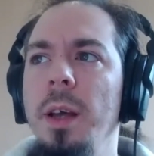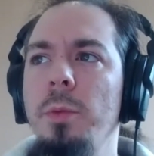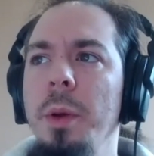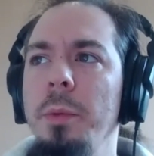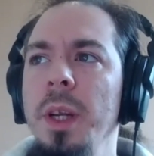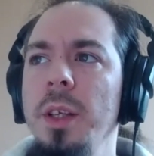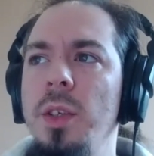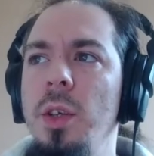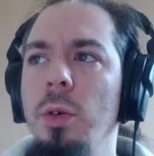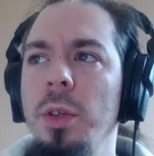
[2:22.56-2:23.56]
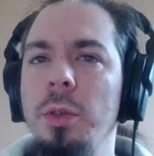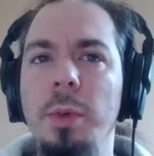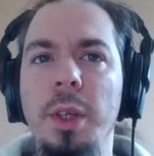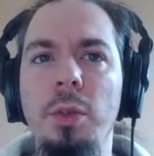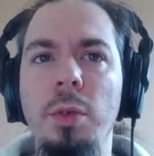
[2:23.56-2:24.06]
we released
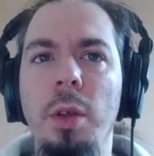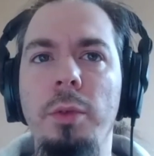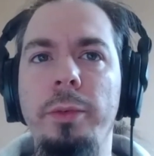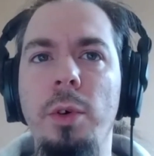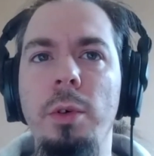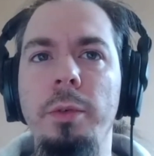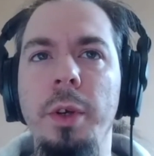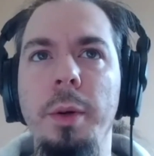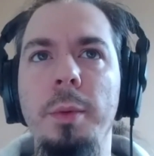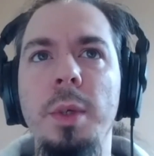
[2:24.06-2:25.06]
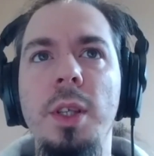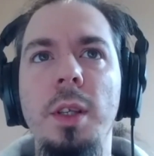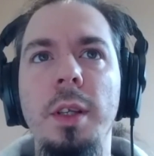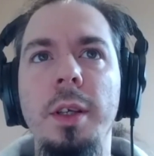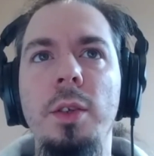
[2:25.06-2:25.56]
0.22.4 very
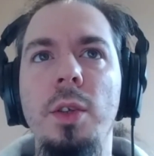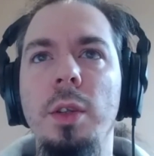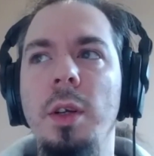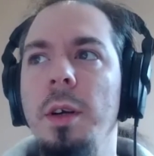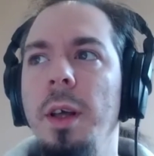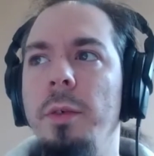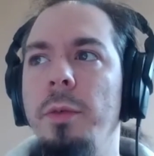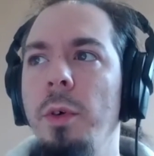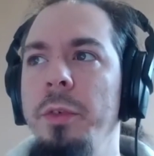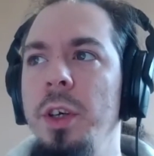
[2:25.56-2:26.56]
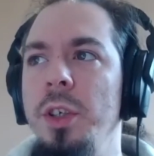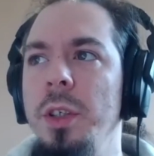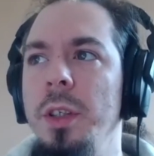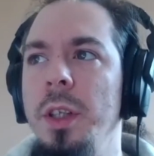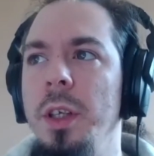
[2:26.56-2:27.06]
recently. So there are 4
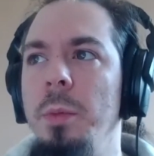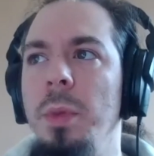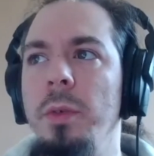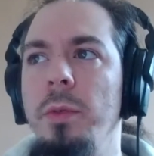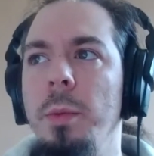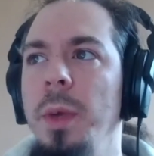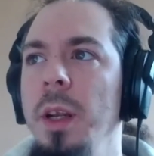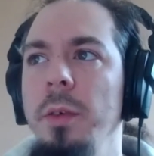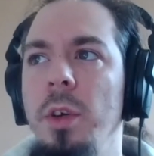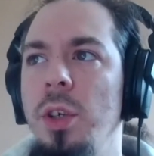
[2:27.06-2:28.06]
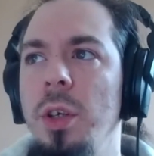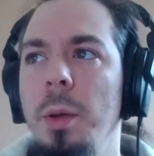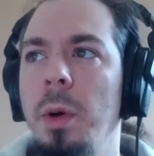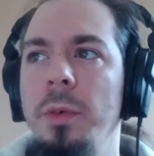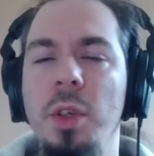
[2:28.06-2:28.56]
versions you can pick from. Any version
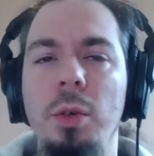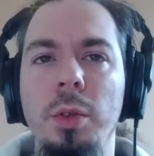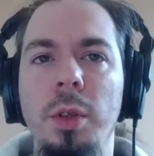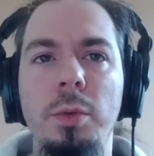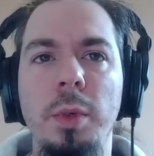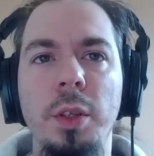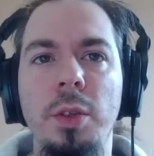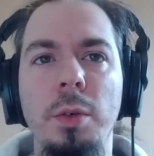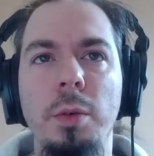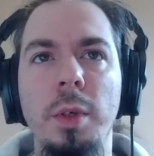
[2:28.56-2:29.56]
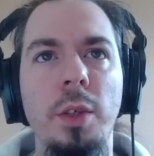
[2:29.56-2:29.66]
above 0.22